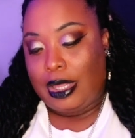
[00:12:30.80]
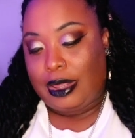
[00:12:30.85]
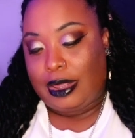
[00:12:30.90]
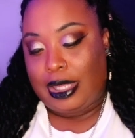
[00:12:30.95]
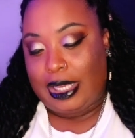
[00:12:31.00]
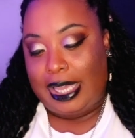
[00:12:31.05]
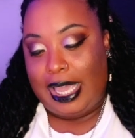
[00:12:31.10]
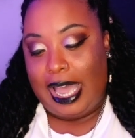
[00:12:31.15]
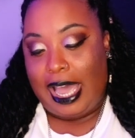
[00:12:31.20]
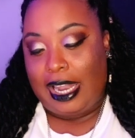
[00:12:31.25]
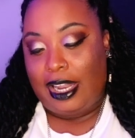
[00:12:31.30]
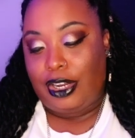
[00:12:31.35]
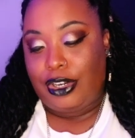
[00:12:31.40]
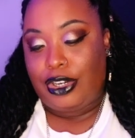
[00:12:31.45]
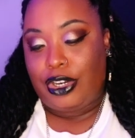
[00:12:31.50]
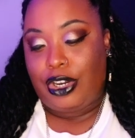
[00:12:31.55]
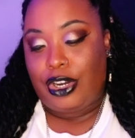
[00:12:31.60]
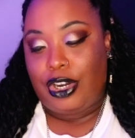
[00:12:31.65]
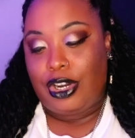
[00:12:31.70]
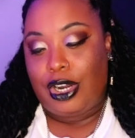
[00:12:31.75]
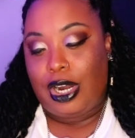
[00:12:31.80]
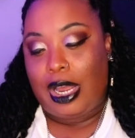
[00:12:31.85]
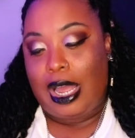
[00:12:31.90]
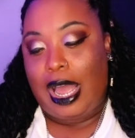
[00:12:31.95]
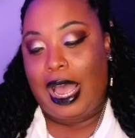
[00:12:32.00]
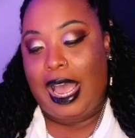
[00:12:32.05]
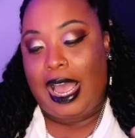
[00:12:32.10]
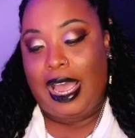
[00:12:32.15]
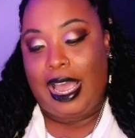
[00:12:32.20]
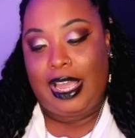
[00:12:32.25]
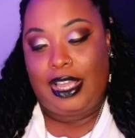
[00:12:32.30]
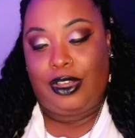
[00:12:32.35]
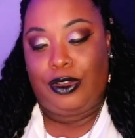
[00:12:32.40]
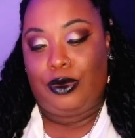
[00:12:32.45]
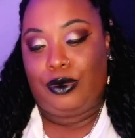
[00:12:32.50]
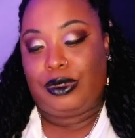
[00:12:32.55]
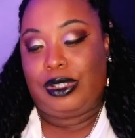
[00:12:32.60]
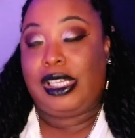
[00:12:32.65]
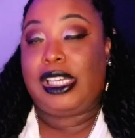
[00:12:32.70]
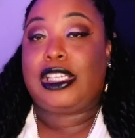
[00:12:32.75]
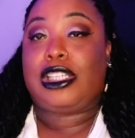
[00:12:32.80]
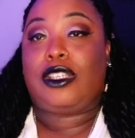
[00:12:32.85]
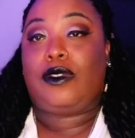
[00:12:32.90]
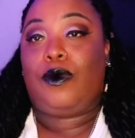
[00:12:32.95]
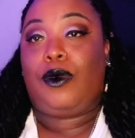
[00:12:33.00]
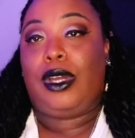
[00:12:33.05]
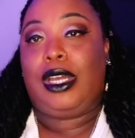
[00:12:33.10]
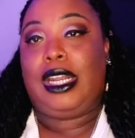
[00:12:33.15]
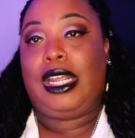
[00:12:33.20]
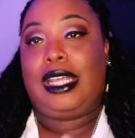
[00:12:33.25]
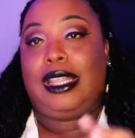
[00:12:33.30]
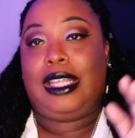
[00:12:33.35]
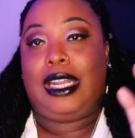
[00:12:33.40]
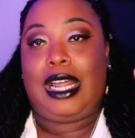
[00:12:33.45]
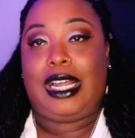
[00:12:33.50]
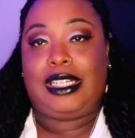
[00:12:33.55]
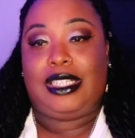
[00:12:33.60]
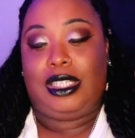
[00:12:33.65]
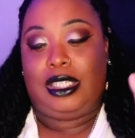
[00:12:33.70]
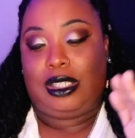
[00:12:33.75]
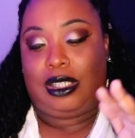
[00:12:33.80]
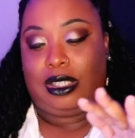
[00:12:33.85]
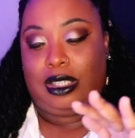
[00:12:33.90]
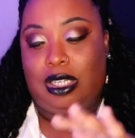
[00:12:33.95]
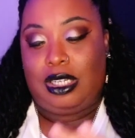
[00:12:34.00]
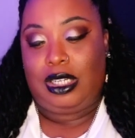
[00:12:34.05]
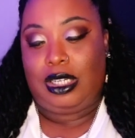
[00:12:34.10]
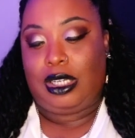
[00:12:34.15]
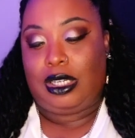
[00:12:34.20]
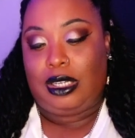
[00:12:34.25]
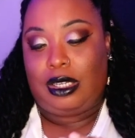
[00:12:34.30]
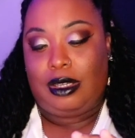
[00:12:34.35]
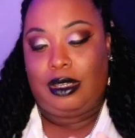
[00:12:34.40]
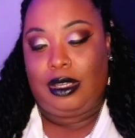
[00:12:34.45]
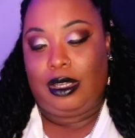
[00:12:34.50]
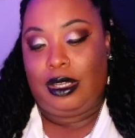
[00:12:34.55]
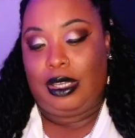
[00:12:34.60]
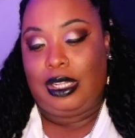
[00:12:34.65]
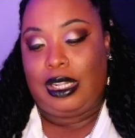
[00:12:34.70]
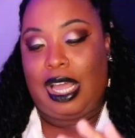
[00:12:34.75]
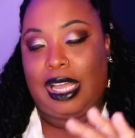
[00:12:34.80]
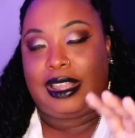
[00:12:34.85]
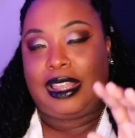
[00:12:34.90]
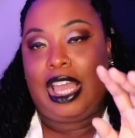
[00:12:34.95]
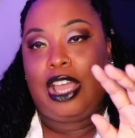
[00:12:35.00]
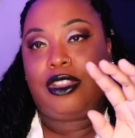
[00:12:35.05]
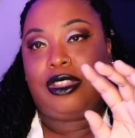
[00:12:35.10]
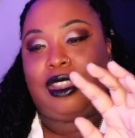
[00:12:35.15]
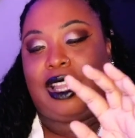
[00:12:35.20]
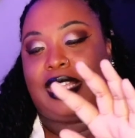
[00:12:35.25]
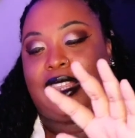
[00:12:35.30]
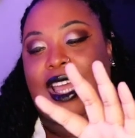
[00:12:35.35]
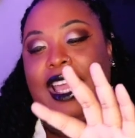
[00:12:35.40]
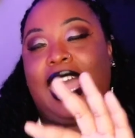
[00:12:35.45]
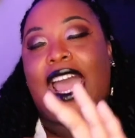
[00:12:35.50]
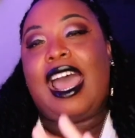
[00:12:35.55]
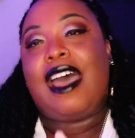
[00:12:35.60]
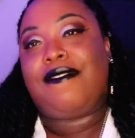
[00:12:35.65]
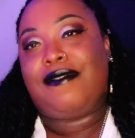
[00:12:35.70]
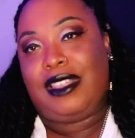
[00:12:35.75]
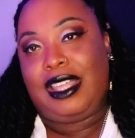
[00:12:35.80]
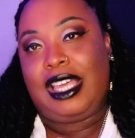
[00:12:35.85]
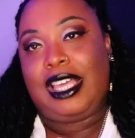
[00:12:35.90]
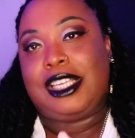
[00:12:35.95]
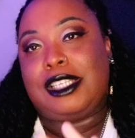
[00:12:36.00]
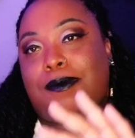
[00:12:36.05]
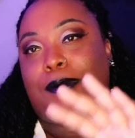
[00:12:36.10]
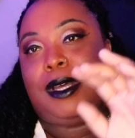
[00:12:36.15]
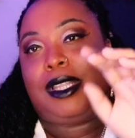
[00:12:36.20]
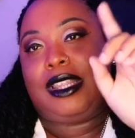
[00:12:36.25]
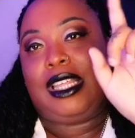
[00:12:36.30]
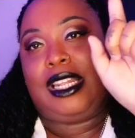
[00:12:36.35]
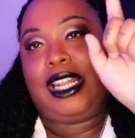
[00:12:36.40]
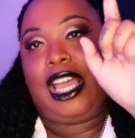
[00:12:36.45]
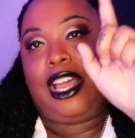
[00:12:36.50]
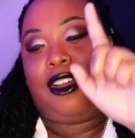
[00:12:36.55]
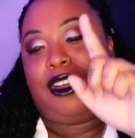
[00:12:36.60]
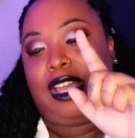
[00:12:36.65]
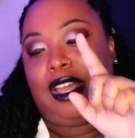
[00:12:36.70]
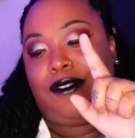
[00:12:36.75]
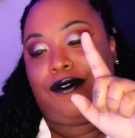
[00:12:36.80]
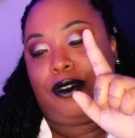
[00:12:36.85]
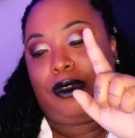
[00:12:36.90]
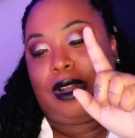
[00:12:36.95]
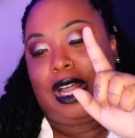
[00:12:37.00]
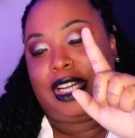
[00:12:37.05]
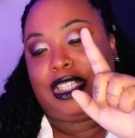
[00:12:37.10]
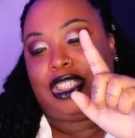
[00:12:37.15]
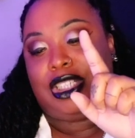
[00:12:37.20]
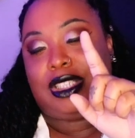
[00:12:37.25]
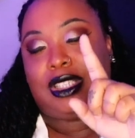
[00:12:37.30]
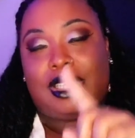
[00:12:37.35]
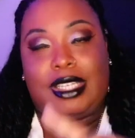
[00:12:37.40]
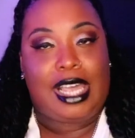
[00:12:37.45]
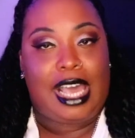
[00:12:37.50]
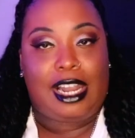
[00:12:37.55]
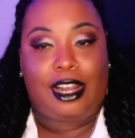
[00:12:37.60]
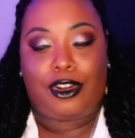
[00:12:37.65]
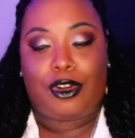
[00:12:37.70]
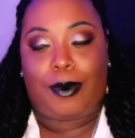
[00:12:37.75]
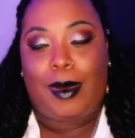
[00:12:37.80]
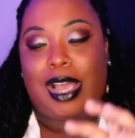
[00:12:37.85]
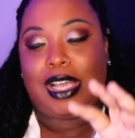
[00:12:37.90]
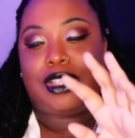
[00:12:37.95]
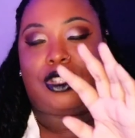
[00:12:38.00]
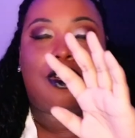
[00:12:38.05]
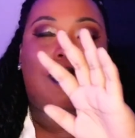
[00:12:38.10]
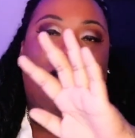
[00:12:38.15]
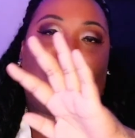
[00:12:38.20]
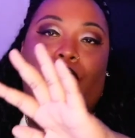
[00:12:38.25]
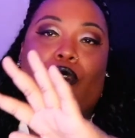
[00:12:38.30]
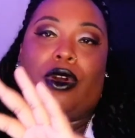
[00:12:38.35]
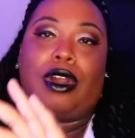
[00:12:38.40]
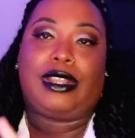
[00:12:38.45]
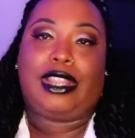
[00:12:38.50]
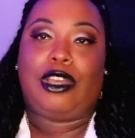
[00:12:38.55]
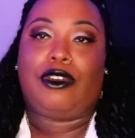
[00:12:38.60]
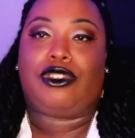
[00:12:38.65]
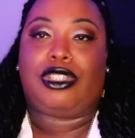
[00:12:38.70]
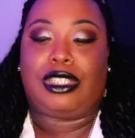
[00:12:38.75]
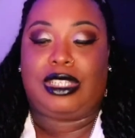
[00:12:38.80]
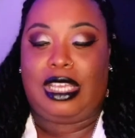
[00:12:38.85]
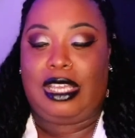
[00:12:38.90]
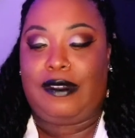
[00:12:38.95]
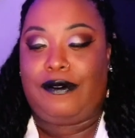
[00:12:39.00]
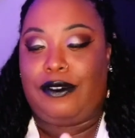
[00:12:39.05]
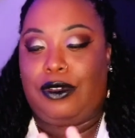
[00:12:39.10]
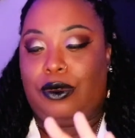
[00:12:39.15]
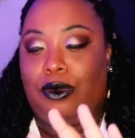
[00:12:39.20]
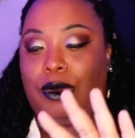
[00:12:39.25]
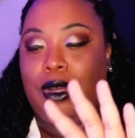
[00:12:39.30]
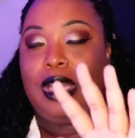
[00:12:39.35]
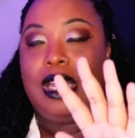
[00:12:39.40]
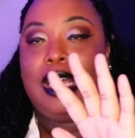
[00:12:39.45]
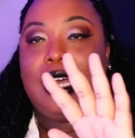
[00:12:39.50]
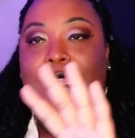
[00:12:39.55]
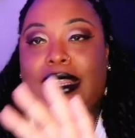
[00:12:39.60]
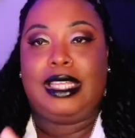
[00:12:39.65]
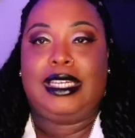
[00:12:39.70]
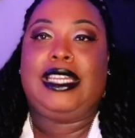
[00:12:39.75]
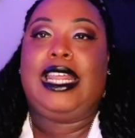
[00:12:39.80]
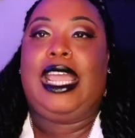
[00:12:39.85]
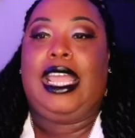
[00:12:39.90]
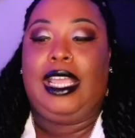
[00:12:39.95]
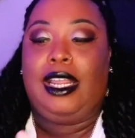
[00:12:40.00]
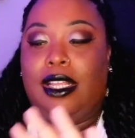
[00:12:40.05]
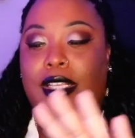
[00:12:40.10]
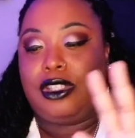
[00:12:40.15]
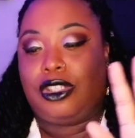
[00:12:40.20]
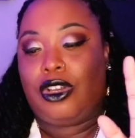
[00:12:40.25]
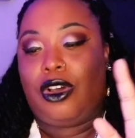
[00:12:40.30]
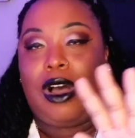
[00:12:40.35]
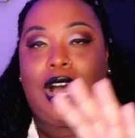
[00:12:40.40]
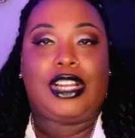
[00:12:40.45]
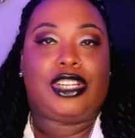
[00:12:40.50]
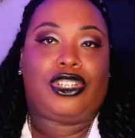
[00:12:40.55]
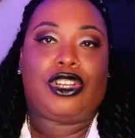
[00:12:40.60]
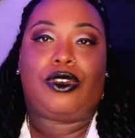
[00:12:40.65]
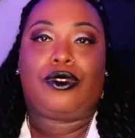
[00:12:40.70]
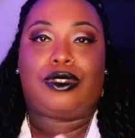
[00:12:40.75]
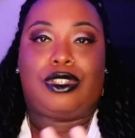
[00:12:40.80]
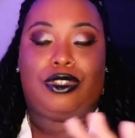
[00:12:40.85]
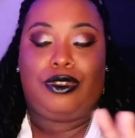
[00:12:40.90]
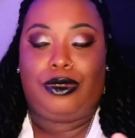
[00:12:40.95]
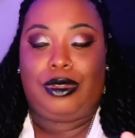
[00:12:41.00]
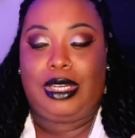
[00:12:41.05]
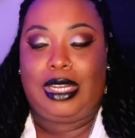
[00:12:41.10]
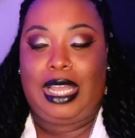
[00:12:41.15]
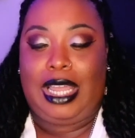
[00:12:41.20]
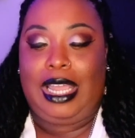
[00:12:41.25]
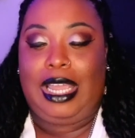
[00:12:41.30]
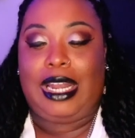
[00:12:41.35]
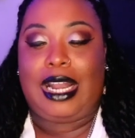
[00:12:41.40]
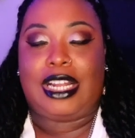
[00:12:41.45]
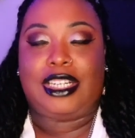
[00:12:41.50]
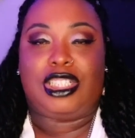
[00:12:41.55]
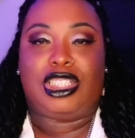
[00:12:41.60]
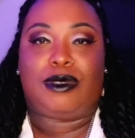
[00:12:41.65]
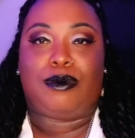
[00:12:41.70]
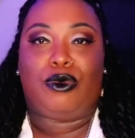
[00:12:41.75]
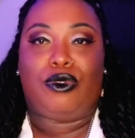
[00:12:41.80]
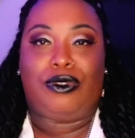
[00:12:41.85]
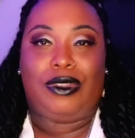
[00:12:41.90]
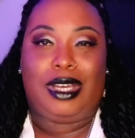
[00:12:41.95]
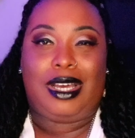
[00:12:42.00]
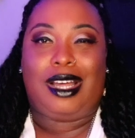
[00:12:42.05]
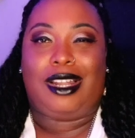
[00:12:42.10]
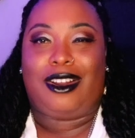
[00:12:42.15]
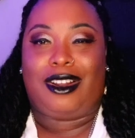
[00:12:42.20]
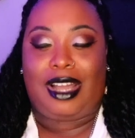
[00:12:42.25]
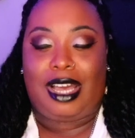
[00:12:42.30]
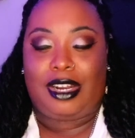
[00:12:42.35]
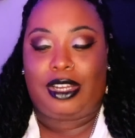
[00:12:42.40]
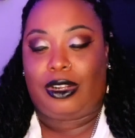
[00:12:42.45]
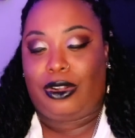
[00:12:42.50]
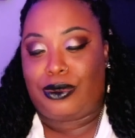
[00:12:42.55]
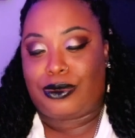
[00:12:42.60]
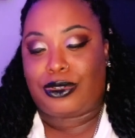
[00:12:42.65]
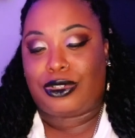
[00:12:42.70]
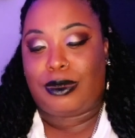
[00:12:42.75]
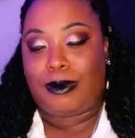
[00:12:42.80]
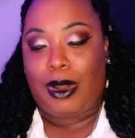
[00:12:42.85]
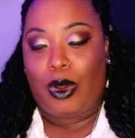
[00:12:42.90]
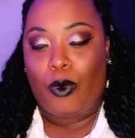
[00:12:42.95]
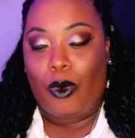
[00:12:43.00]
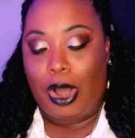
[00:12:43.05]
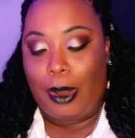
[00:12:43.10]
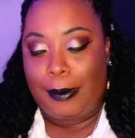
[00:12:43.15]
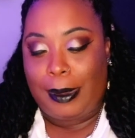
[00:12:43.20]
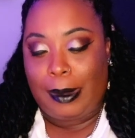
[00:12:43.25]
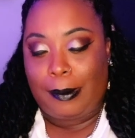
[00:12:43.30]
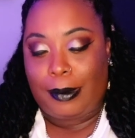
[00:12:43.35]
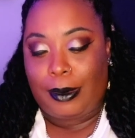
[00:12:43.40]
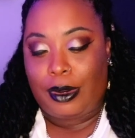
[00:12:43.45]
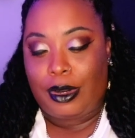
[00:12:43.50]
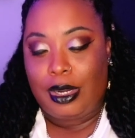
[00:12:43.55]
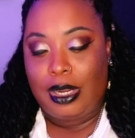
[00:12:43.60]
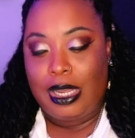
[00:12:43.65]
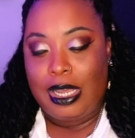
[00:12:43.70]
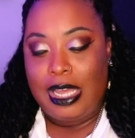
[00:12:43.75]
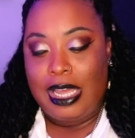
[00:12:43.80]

The calendar, I use this one, and then I just took they have these, but then they give you like just the calendar by itself, or they'll just give you the date. So I chose to do the date, and I just moved the color kind of closer to my wallpaper.